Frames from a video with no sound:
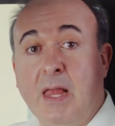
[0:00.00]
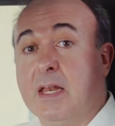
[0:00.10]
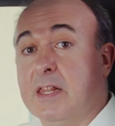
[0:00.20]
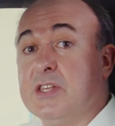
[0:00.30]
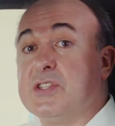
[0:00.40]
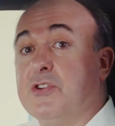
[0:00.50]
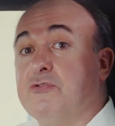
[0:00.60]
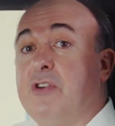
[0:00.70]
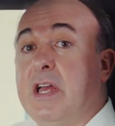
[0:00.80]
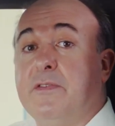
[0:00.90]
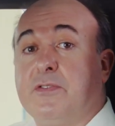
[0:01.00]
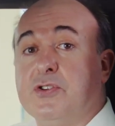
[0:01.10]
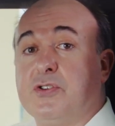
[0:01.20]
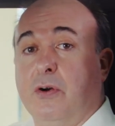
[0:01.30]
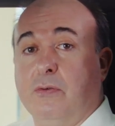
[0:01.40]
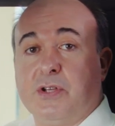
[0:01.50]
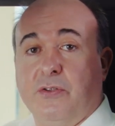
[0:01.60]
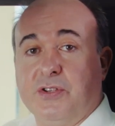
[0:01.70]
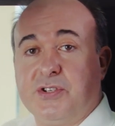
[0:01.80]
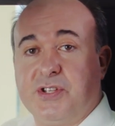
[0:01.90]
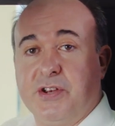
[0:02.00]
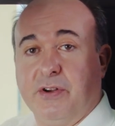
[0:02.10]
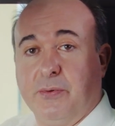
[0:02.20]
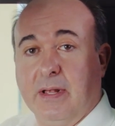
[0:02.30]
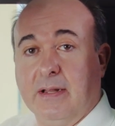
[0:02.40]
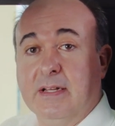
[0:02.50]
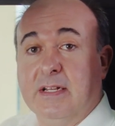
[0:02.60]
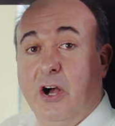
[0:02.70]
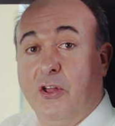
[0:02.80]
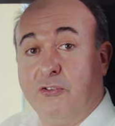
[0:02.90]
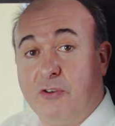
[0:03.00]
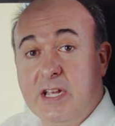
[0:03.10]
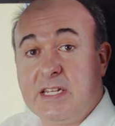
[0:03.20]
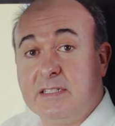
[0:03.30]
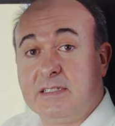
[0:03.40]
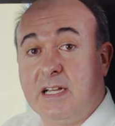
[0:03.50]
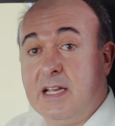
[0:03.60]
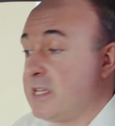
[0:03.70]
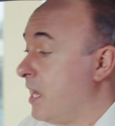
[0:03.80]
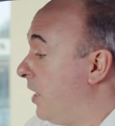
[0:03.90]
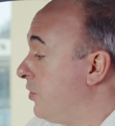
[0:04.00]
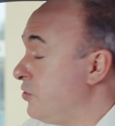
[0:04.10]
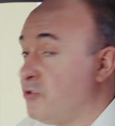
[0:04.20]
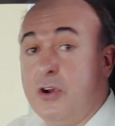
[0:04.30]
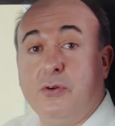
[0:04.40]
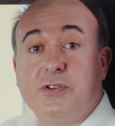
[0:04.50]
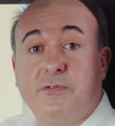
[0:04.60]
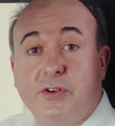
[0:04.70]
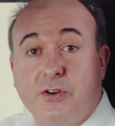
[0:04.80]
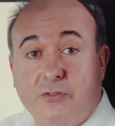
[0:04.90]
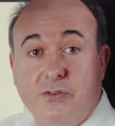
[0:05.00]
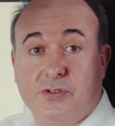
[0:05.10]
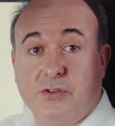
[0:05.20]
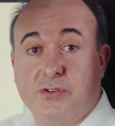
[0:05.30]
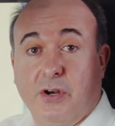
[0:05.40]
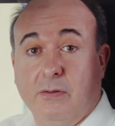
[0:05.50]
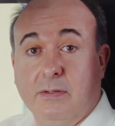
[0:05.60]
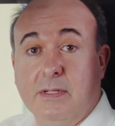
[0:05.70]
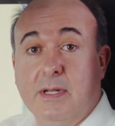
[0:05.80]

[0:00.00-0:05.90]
And there's an array of controls on the steering wheel. On the right-hand side are the controls for cruise control.